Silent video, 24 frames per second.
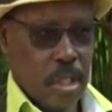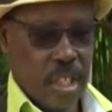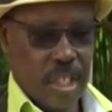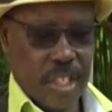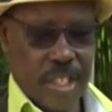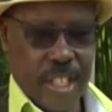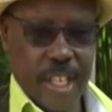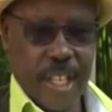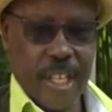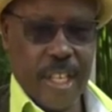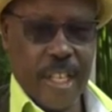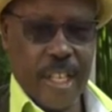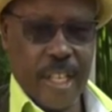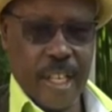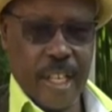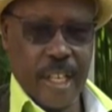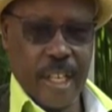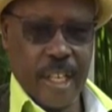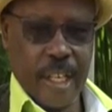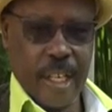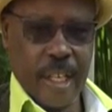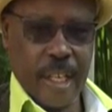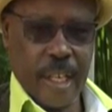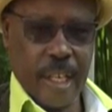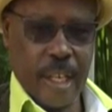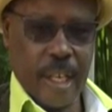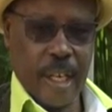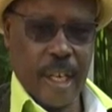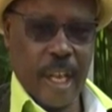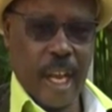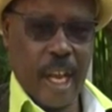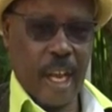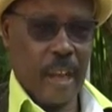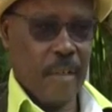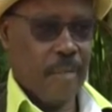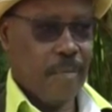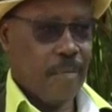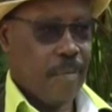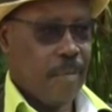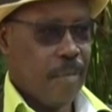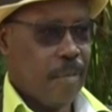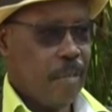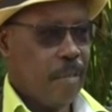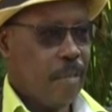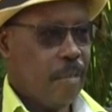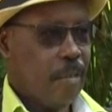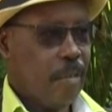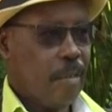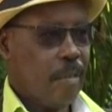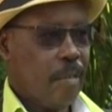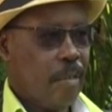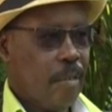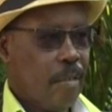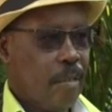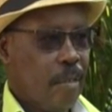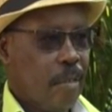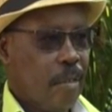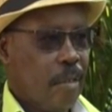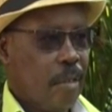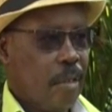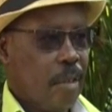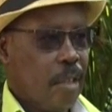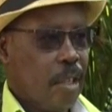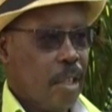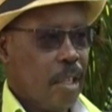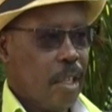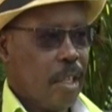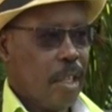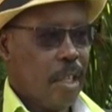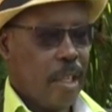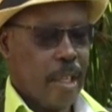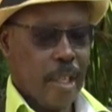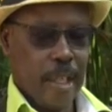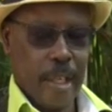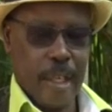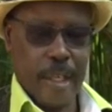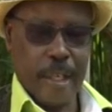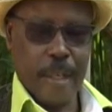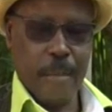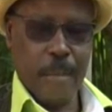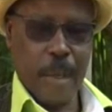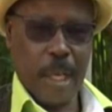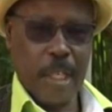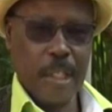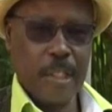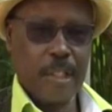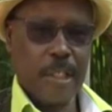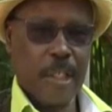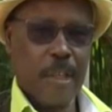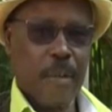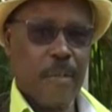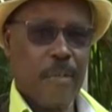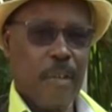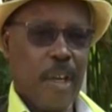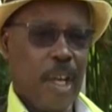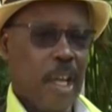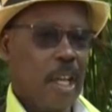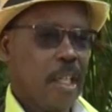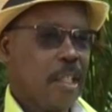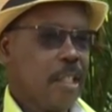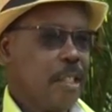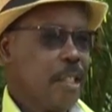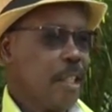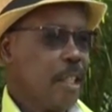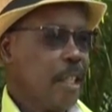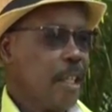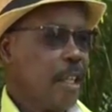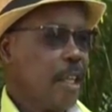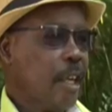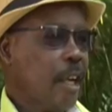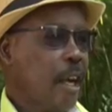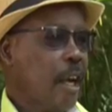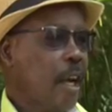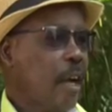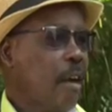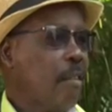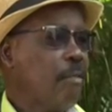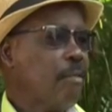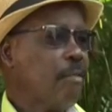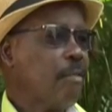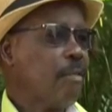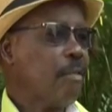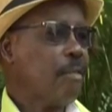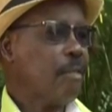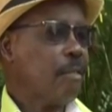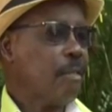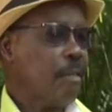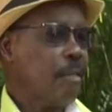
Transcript: take half, and myself, I take half.